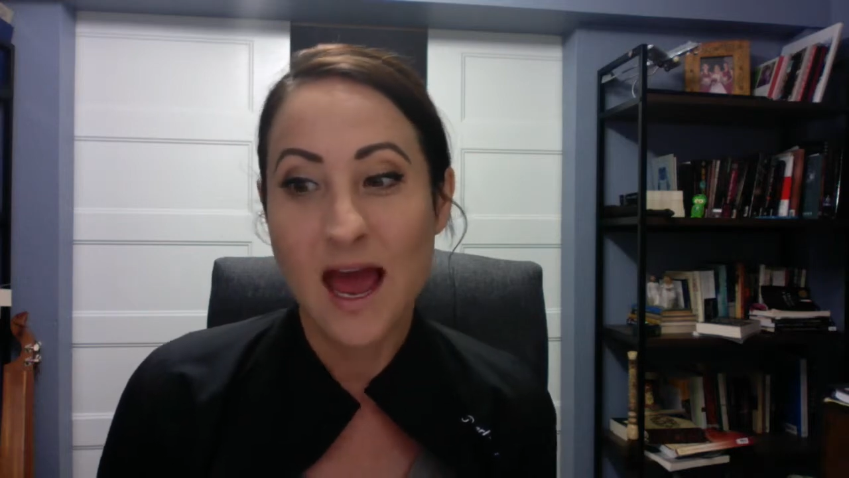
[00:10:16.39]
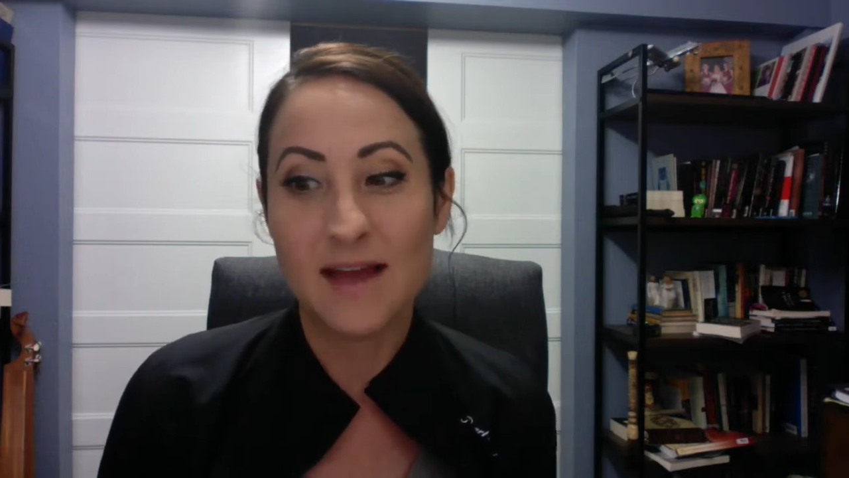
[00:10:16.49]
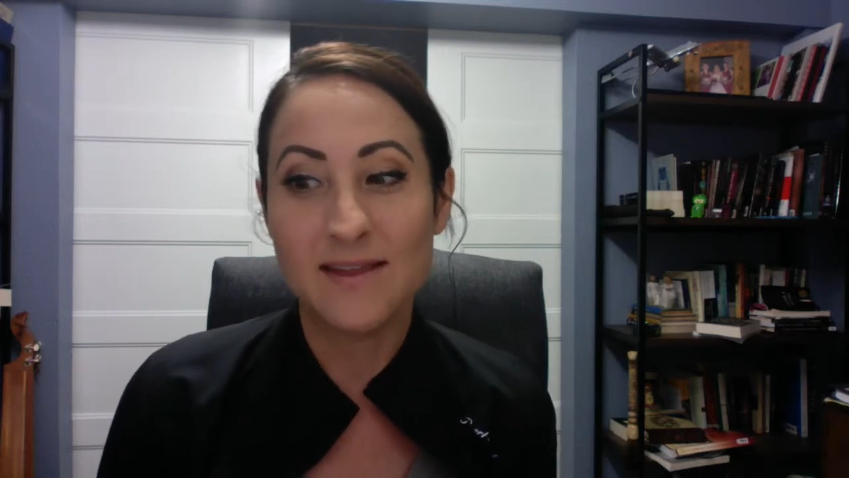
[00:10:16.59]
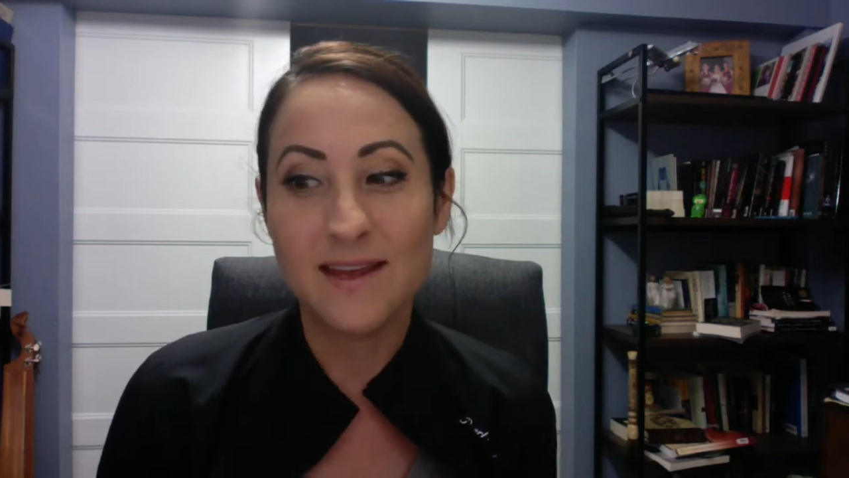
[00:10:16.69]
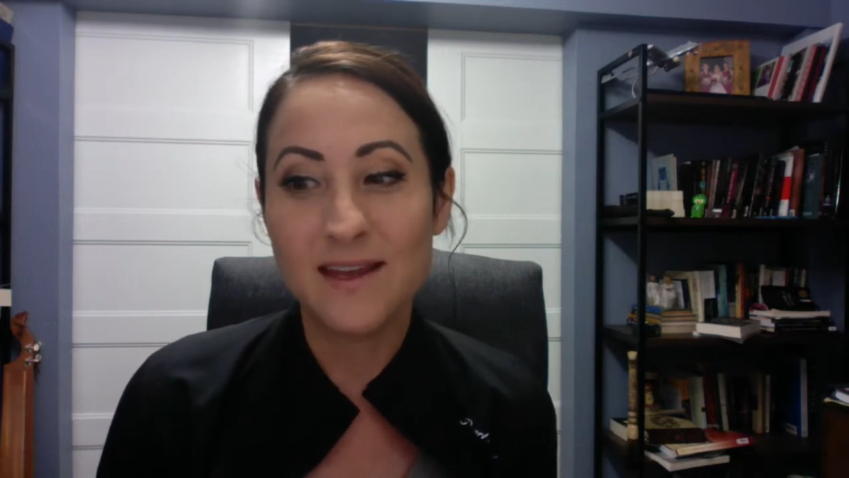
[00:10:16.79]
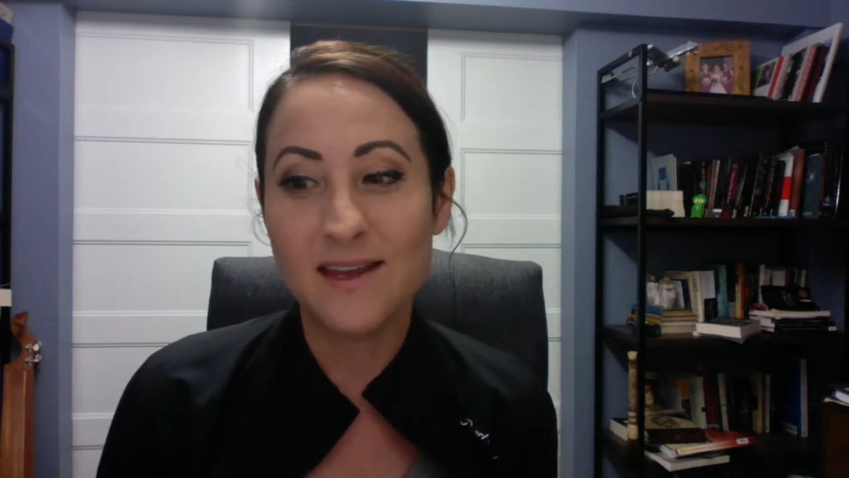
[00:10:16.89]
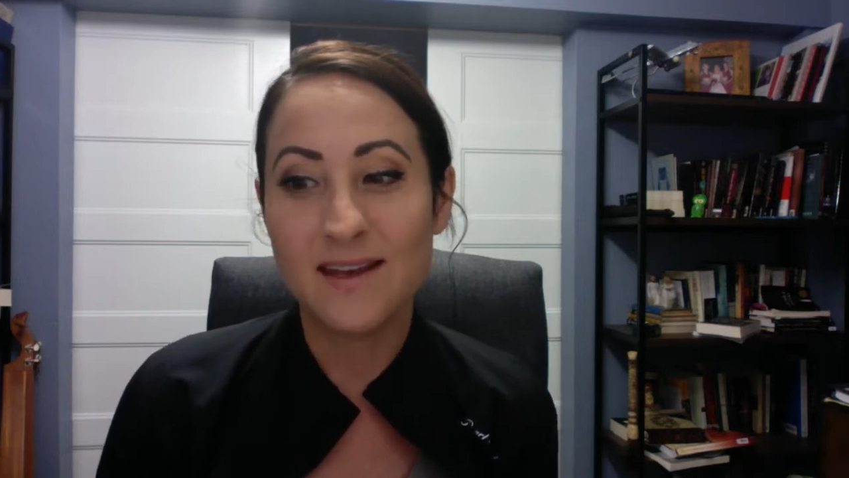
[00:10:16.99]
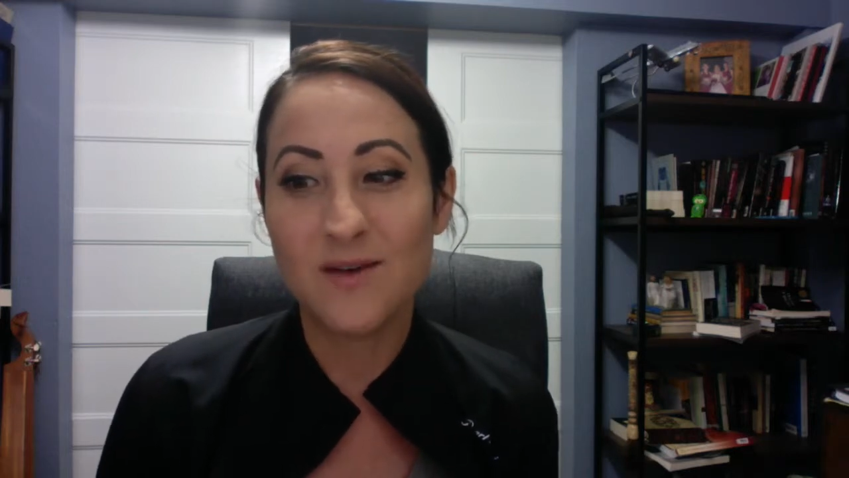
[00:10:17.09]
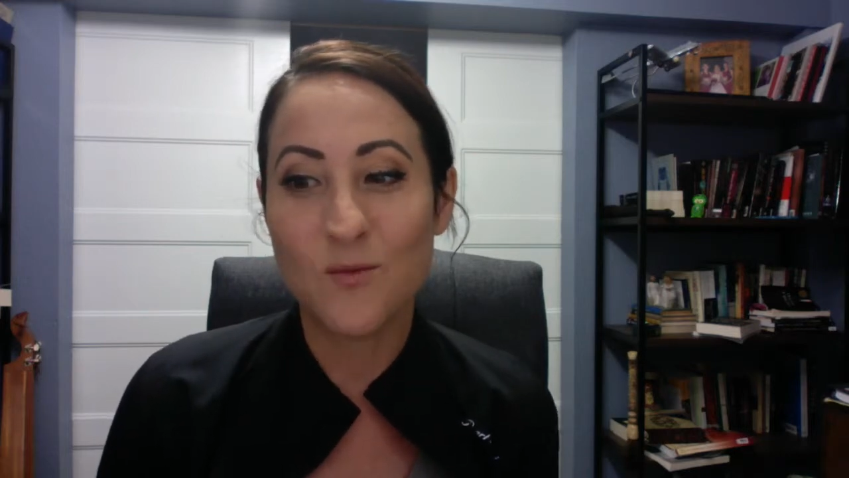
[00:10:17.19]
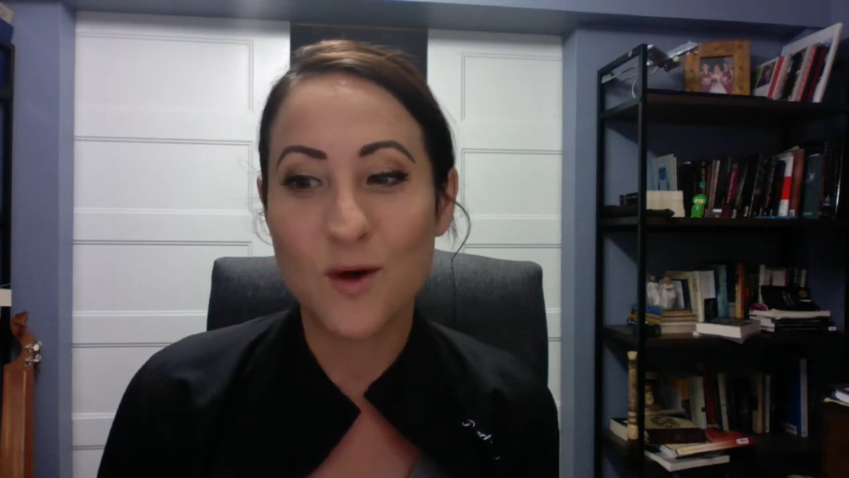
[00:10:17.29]
And
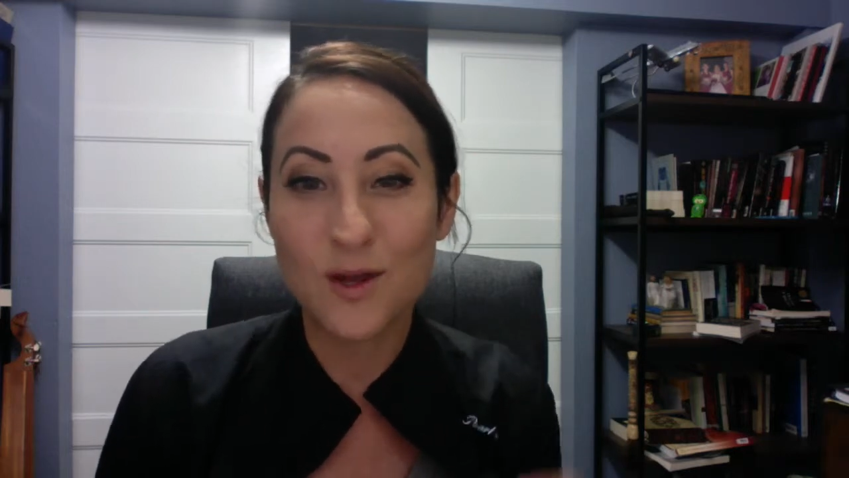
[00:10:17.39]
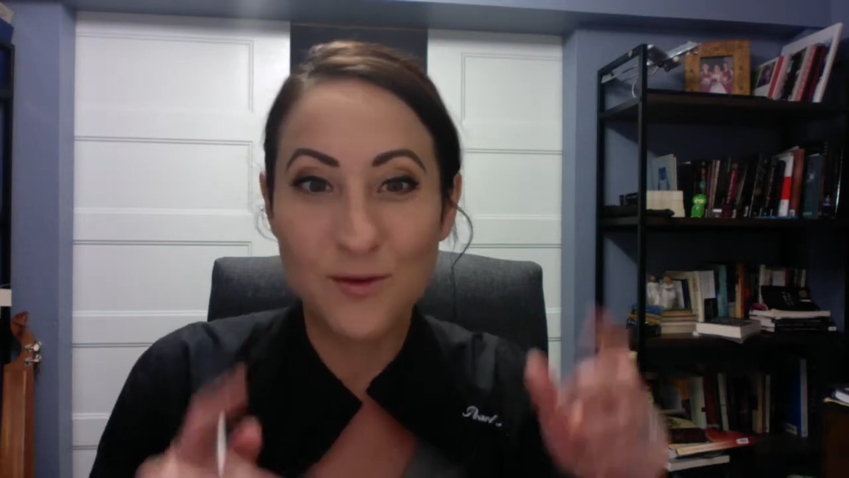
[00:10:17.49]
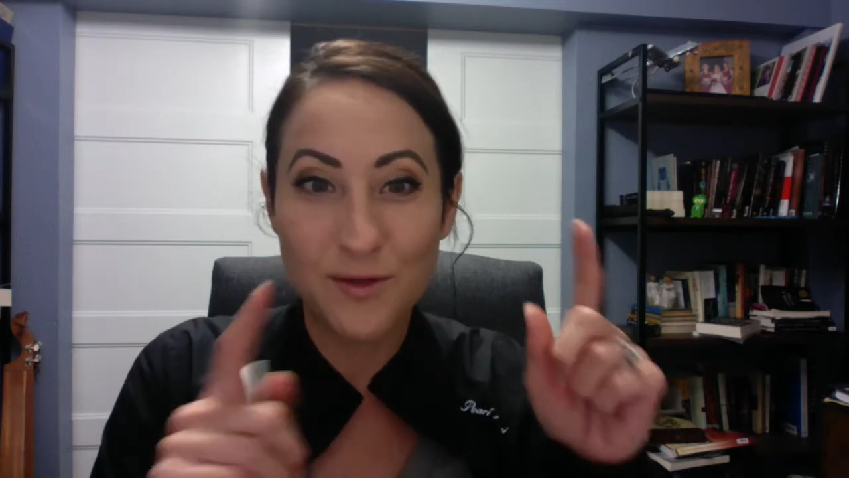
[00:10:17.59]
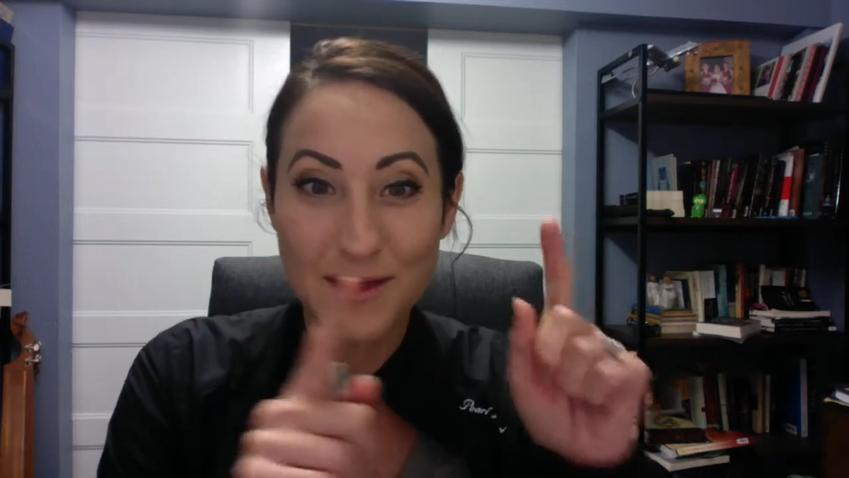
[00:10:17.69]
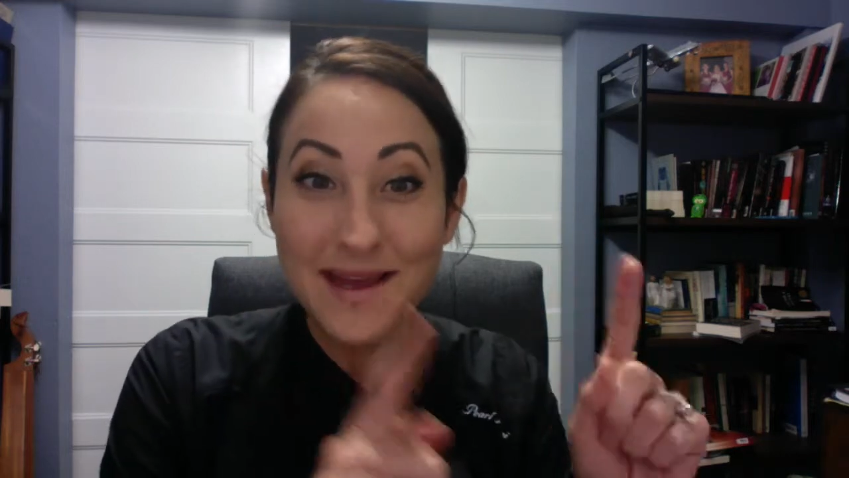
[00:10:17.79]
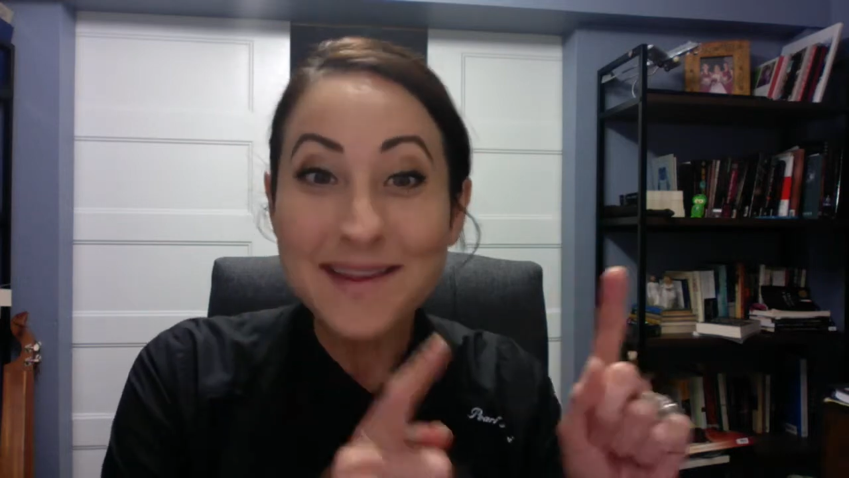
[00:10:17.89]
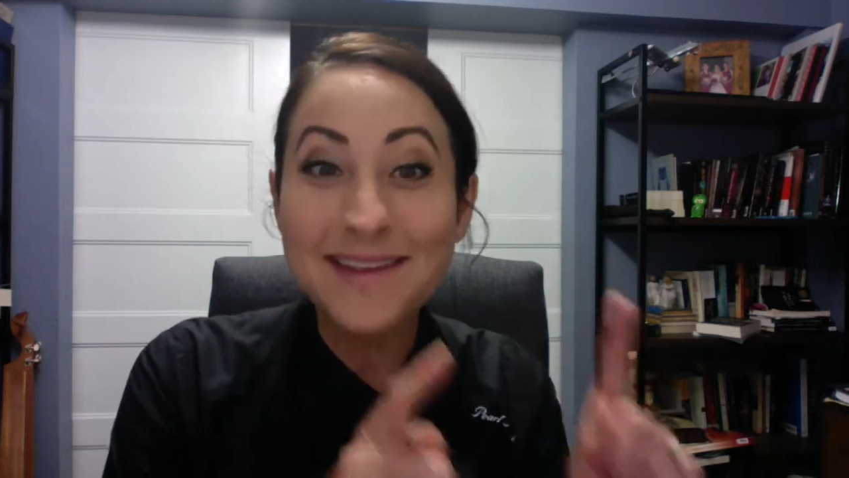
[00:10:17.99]
then what you think